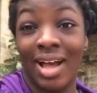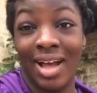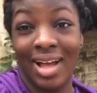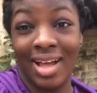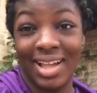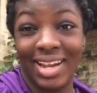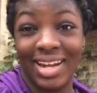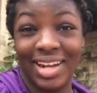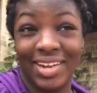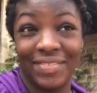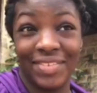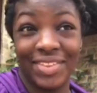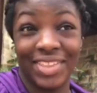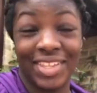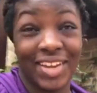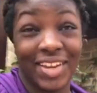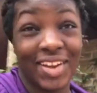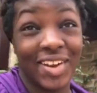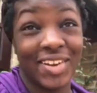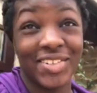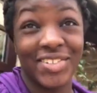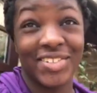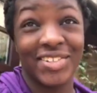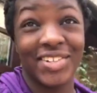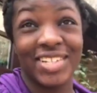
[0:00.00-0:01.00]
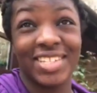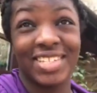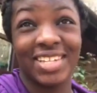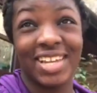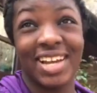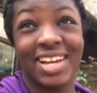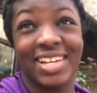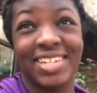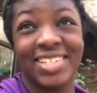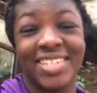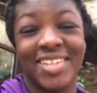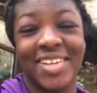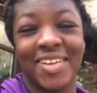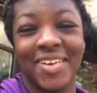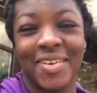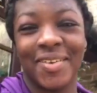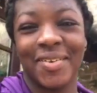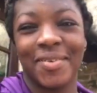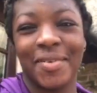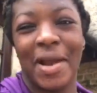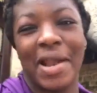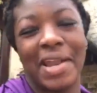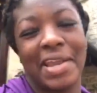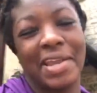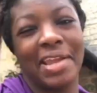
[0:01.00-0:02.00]
I live in the countryside,
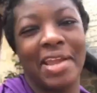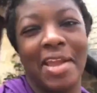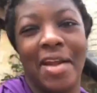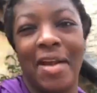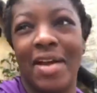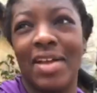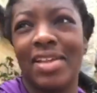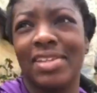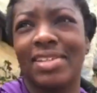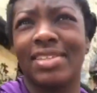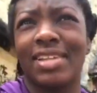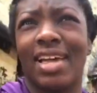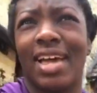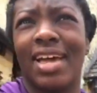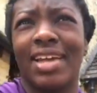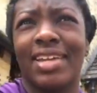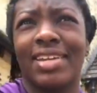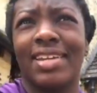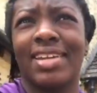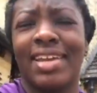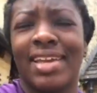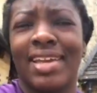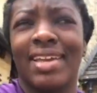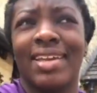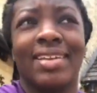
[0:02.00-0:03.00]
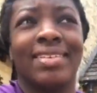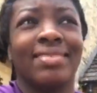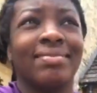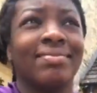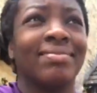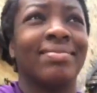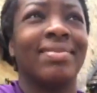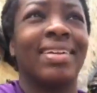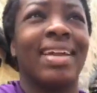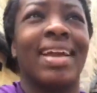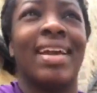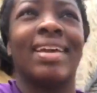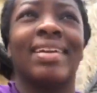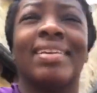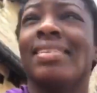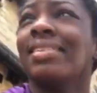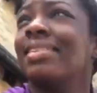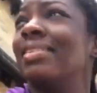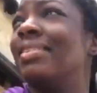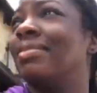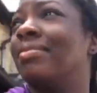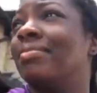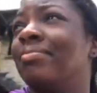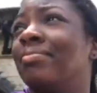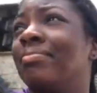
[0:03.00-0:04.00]
so I can go outside
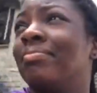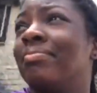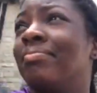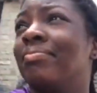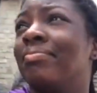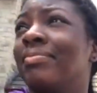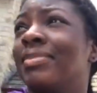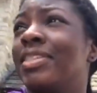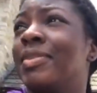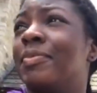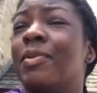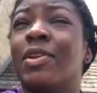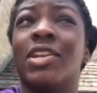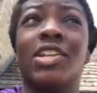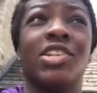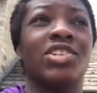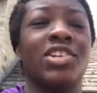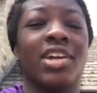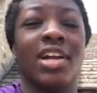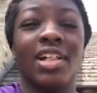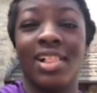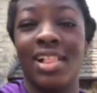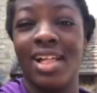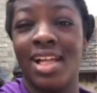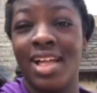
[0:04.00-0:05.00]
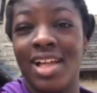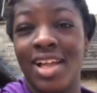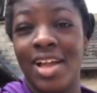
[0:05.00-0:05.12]
and pretty chill.